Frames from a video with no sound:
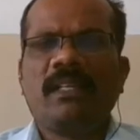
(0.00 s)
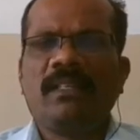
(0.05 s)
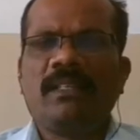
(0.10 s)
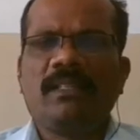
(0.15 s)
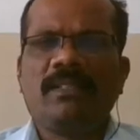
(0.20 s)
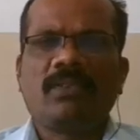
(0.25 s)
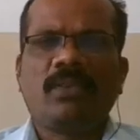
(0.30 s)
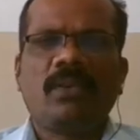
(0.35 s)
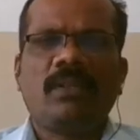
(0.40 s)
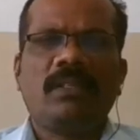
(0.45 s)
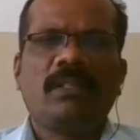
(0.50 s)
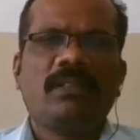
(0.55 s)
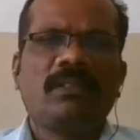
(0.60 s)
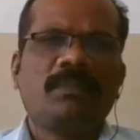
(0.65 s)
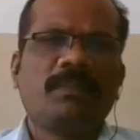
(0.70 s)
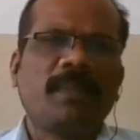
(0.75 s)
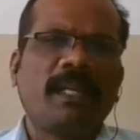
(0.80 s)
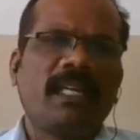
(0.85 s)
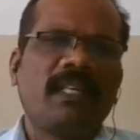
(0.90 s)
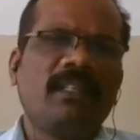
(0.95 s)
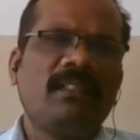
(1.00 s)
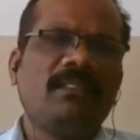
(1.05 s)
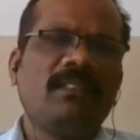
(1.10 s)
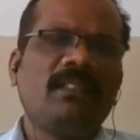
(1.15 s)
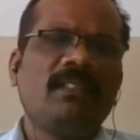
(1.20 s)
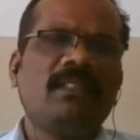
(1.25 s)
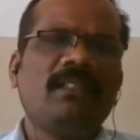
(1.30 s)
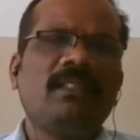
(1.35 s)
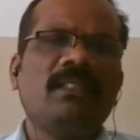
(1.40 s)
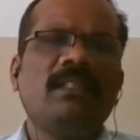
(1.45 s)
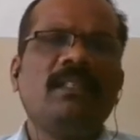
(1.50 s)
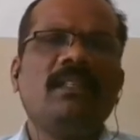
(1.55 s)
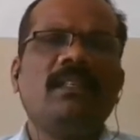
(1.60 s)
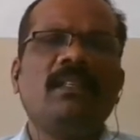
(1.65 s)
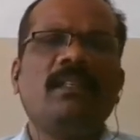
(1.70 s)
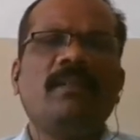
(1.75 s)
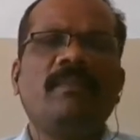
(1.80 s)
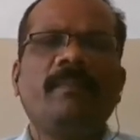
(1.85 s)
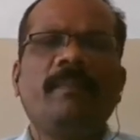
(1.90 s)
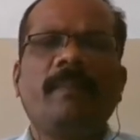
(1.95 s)
This all is practicing in
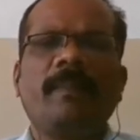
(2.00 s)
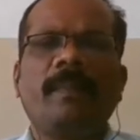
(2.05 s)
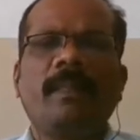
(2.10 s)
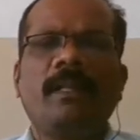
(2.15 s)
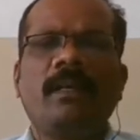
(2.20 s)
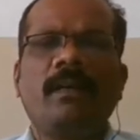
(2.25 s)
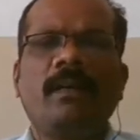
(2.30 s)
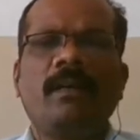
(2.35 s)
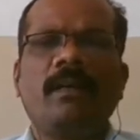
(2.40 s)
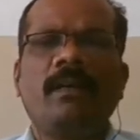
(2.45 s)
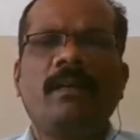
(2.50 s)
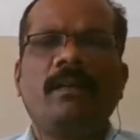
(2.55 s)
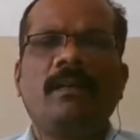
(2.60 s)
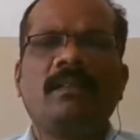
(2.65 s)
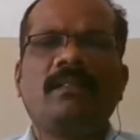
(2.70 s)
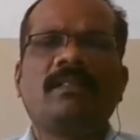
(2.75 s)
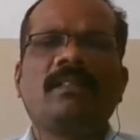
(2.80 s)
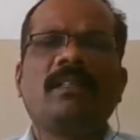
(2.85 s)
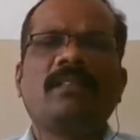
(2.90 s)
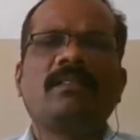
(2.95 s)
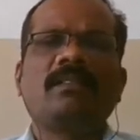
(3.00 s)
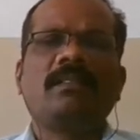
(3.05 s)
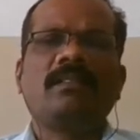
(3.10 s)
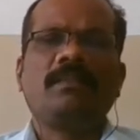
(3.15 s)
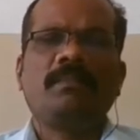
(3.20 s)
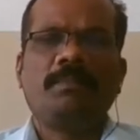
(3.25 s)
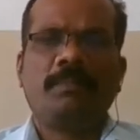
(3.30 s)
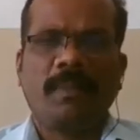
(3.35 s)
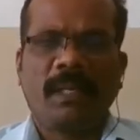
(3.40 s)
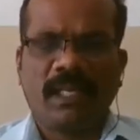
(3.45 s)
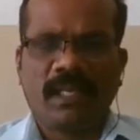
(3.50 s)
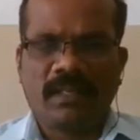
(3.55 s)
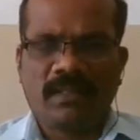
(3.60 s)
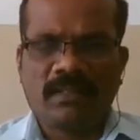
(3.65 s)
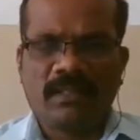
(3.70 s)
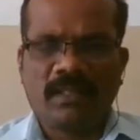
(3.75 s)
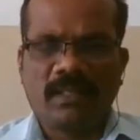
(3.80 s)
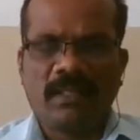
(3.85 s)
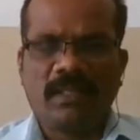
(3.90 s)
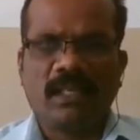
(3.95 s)
disguised in
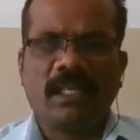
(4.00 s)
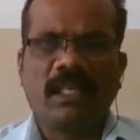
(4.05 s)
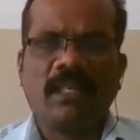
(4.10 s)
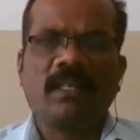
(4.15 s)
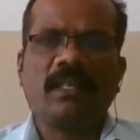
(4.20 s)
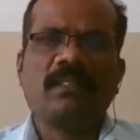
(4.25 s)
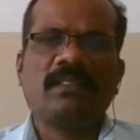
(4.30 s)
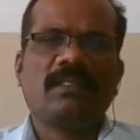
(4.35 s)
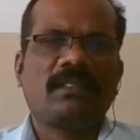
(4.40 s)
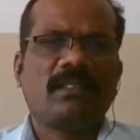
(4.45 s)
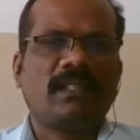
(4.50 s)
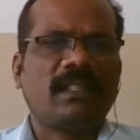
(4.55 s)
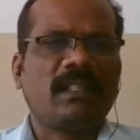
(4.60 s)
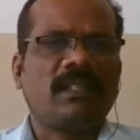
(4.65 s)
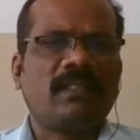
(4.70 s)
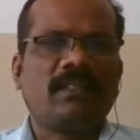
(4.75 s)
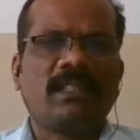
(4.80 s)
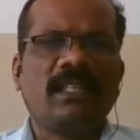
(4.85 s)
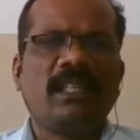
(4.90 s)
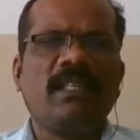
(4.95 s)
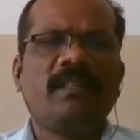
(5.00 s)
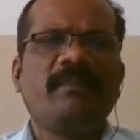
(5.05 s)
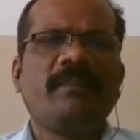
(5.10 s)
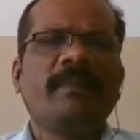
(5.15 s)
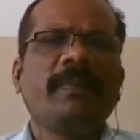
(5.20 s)
practicing in agriculture sectors, right?